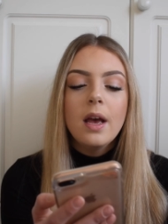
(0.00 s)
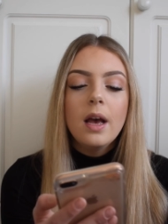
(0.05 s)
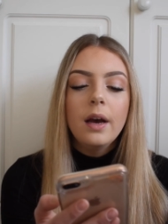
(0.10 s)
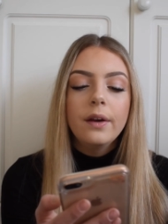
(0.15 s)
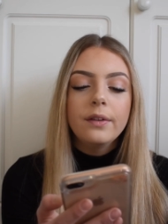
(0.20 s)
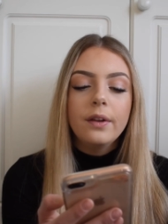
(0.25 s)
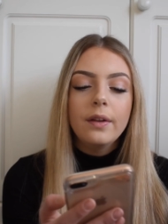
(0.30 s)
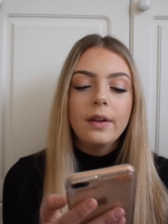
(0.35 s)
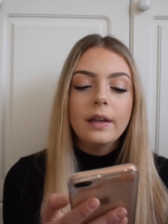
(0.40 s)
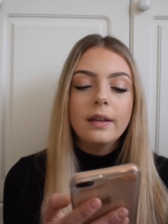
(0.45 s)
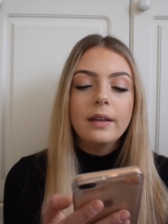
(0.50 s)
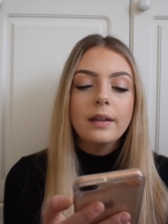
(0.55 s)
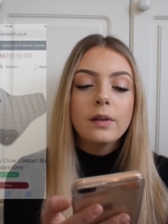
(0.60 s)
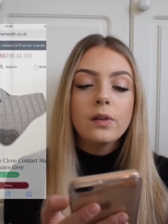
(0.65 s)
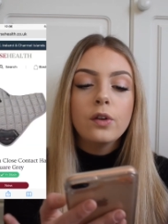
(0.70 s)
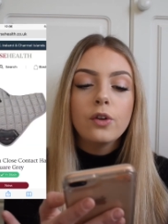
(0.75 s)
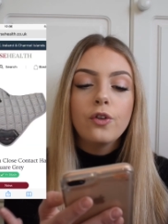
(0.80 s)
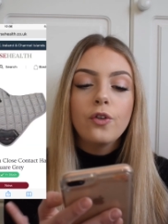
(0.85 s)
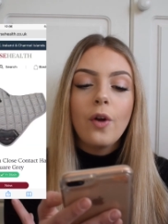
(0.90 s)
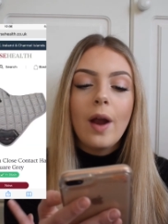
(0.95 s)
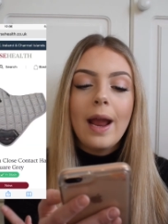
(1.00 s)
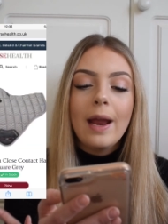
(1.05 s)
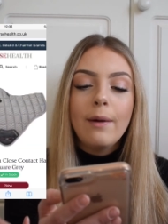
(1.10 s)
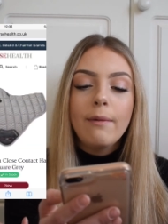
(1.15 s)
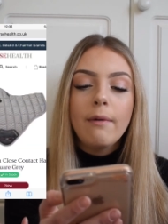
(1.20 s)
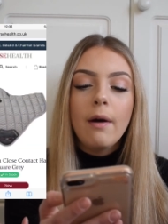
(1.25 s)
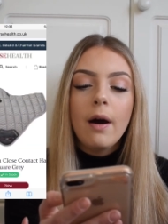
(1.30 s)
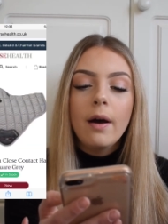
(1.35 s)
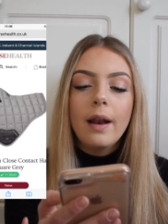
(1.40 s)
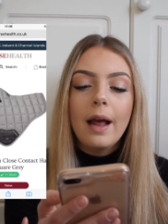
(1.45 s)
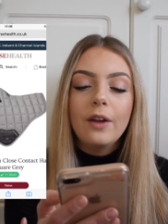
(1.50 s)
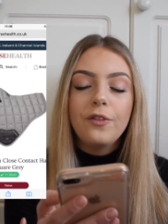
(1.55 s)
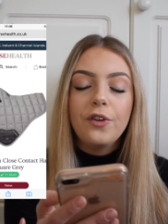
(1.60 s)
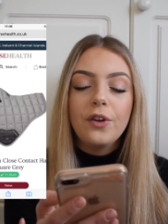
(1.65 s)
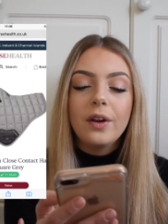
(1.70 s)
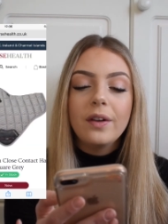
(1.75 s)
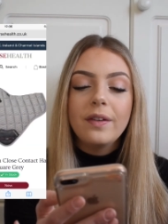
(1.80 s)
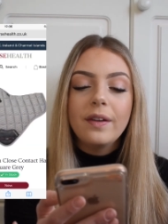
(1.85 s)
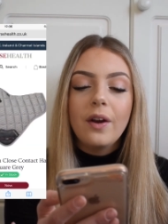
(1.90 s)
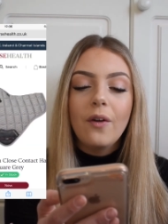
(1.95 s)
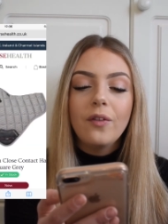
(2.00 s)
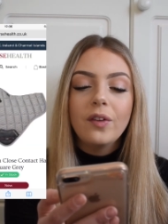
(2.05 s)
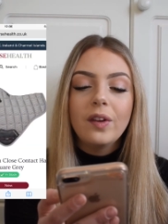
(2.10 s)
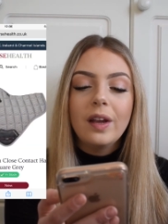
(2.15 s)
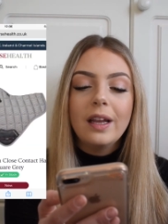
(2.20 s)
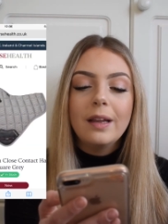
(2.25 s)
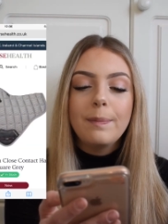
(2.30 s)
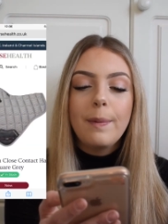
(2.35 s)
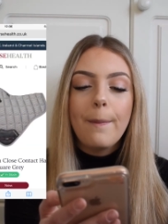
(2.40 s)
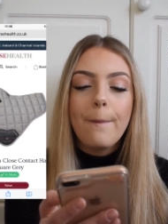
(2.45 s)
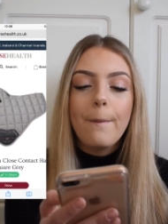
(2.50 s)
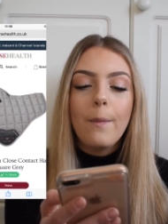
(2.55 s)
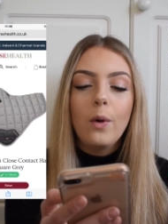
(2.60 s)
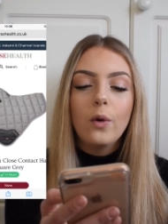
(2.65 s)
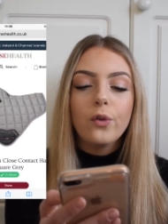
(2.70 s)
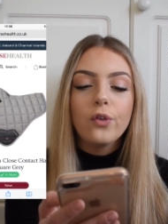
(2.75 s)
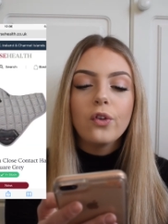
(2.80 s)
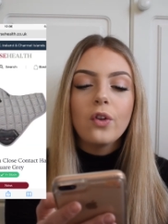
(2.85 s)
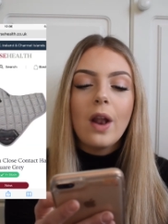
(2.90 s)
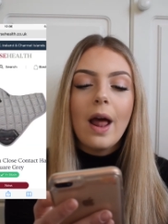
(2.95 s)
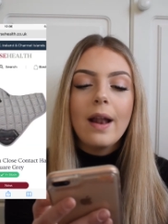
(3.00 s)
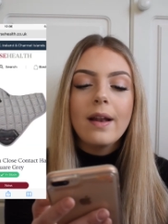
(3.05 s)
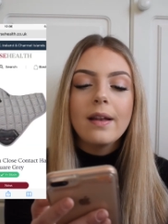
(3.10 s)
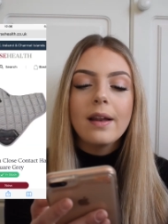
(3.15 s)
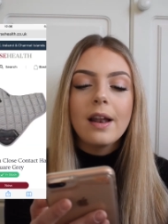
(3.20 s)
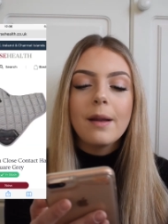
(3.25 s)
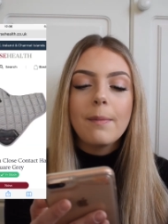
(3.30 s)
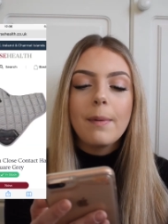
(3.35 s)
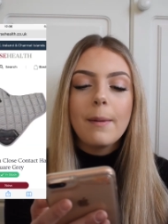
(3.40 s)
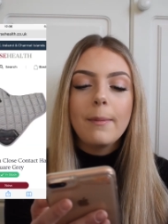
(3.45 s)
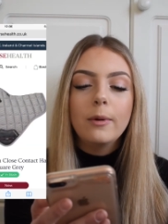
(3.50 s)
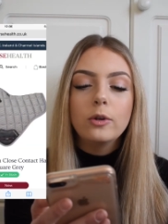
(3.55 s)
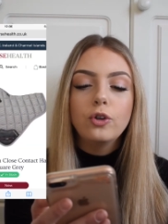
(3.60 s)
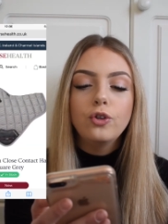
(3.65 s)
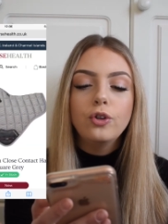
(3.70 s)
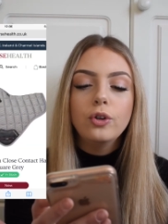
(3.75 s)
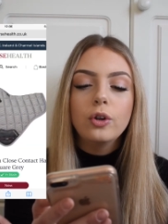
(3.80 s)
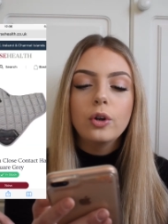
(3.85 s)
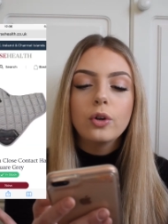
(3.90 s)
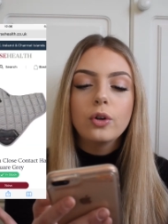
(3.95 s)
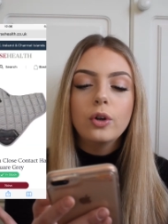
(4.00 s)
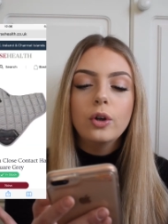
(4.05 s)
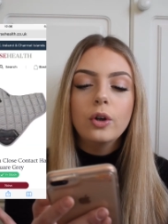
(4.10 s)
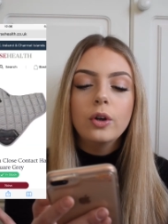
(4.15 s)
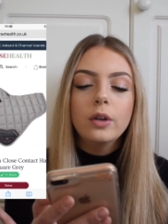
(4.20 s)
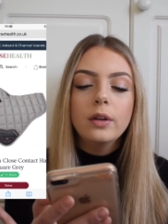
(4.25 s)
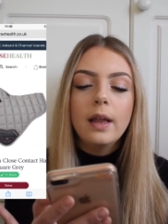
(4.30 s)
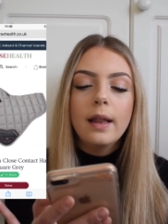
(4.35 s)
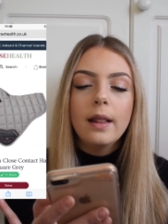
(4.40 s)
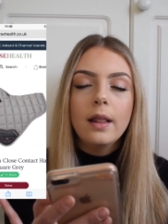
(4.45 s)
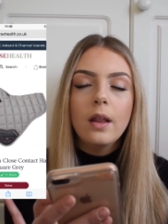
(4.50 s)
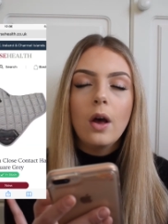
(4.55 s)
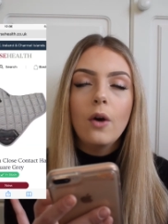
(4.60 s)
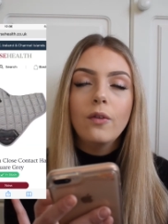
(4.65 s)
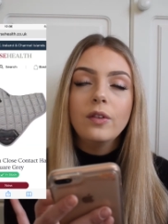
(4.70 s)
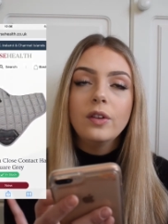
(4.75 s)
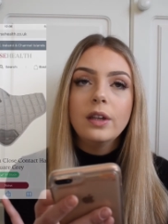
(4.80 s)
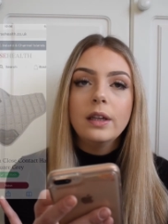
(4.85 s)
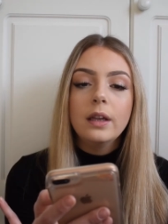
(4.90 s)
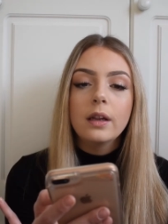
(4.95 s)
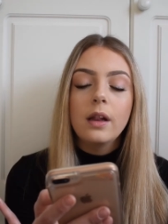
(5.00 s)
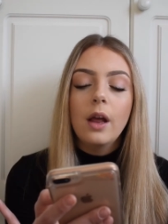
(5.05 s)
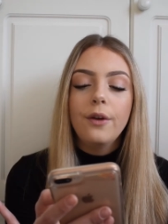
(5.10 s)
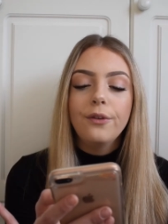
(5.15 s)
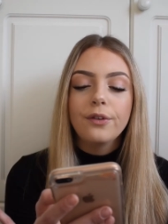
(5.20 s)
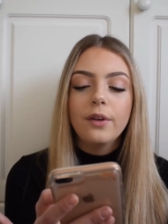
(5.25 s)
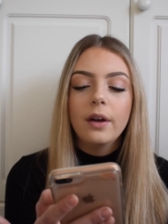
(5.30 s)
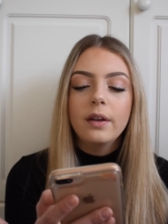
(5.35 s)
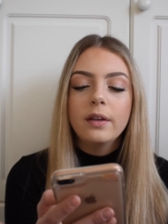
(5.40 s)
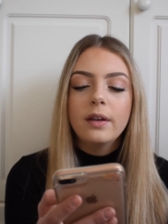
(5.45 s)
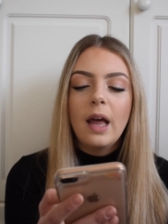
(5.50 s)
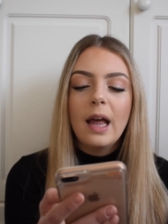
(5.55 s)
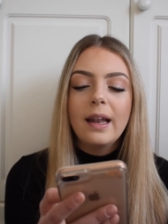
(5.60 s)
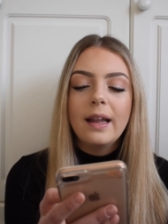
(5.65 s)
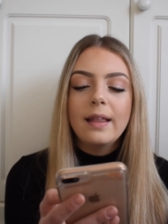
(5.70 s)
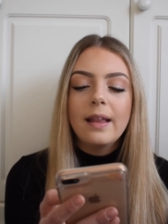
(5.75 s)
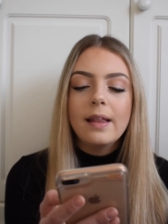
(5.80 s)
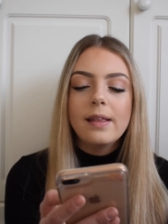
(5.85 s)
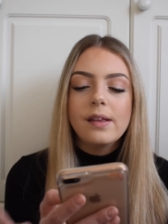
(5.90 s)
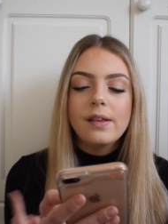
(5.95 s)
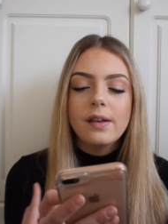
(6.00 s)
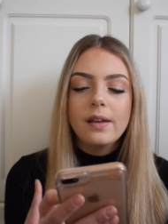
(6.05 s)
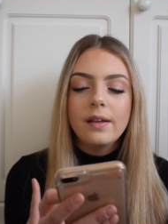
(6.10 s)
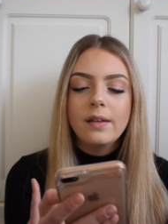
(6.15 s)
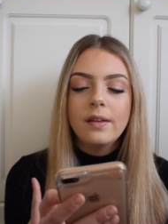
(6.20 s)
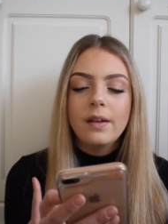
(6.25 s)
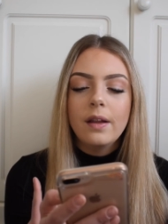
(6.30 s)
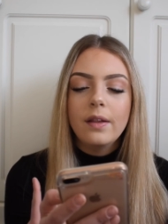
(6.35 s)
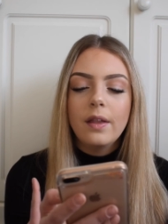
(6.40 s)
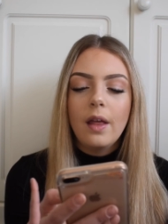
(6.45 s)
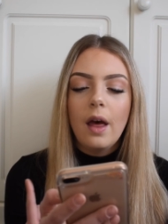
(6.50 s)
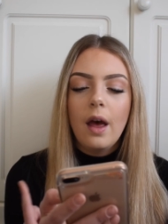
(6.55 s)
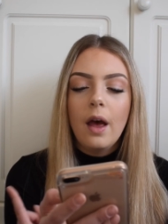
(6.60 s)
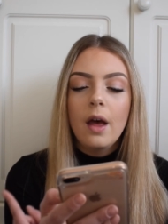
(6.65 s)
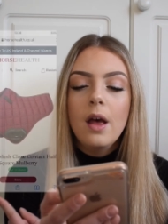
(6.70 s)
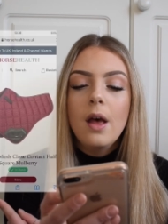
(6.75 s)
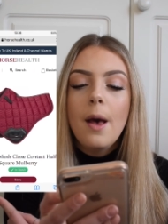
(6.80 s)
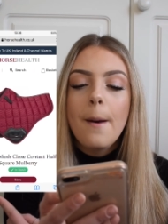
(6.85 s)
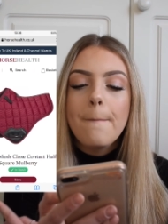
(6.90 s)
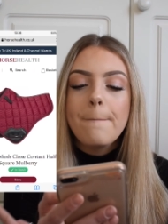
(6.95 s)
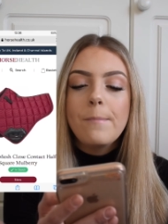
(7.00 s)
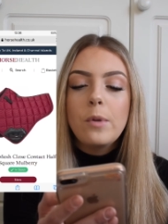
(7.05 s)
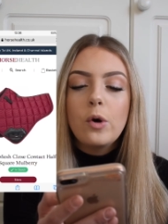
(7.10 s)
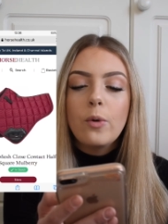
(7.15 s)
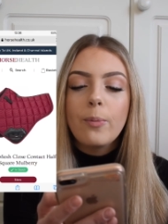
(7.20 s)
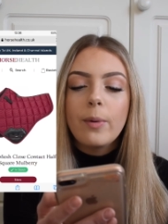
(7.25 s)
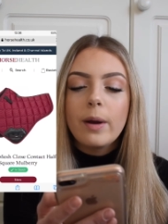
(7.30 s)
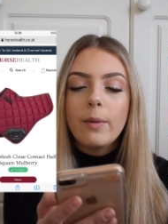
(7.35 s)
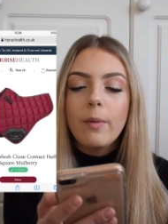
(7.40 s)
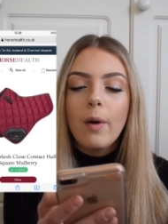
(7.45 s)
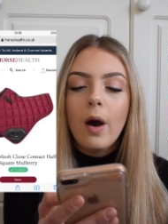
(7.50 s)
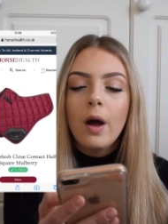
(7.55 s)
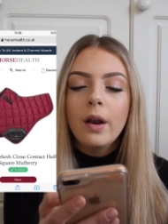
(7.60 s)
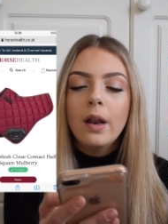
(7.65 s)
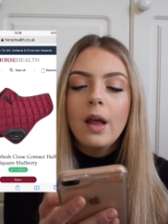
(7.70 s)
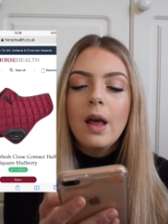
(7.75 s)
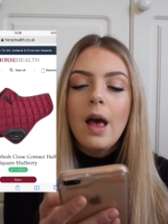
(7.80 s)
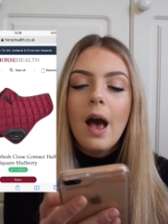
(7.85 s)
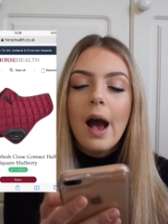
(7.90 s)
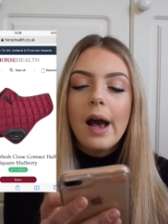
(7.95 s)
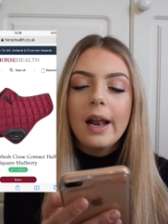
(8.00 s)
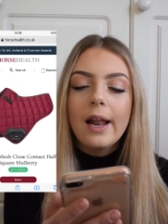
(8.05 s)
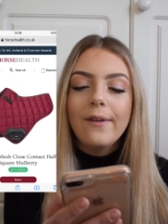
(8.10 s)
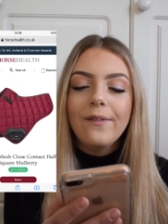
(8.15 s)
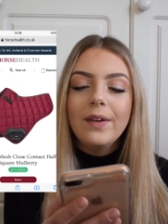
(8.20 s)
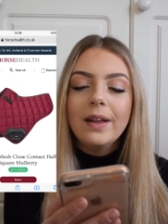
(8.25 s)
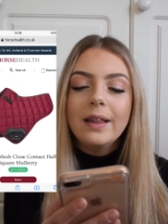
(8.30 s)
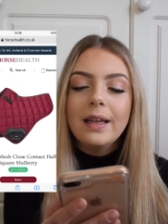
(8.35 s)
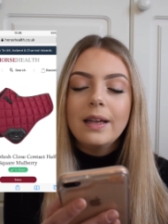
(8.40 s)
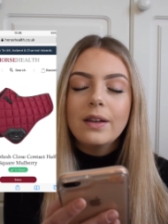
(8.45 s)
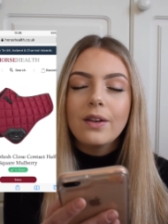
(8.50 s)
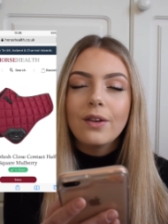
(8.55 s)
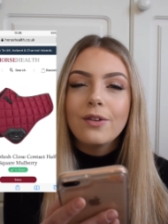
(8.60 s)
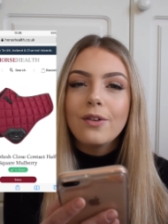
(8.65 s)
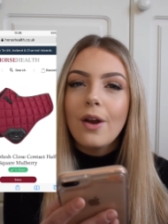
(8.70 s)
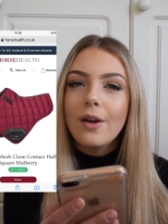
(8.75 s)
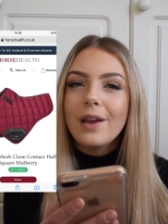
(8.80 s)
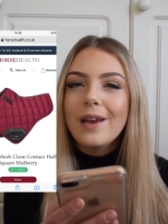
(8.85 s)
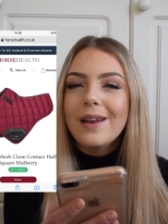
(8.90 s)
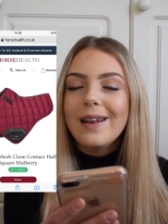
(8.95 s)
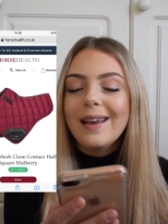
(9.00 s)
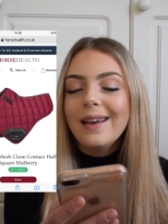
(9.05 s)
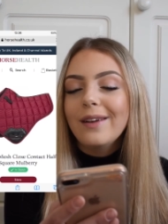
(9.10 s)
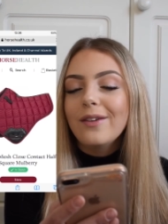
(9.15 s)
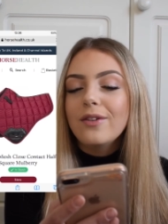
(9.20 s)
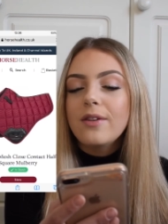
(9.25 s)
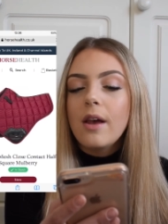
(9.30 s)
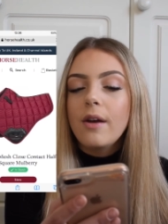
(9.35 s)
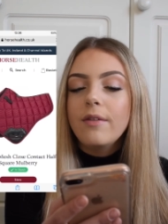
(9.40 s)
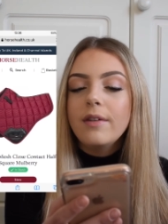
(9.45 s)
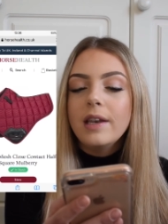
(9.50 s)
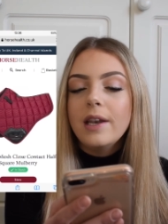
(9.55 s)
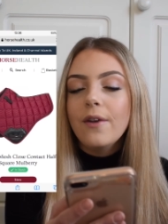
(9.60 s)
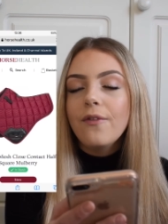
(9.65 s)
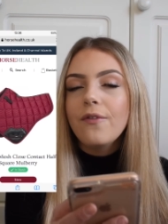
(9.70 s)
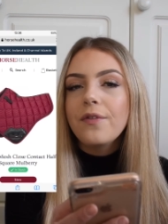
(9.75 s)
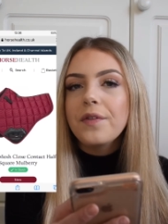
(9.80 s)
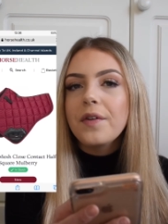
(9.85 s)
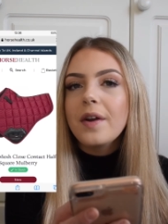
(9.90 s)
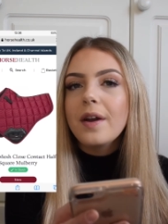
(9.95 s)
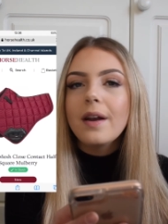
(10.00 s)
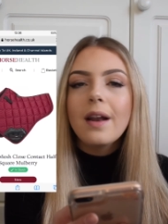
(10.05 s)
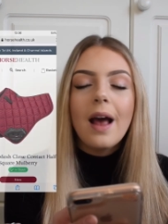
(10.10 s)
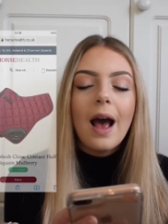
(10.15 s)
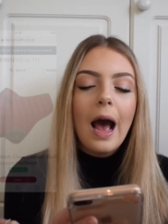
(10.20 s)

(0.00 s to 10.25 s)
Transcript: So this is the grey one. As you can see, obviously it's a bit more slanted, a bit more short cut than obviously the close contact. And then this is the mulberry one. And I think these are so unique and so different.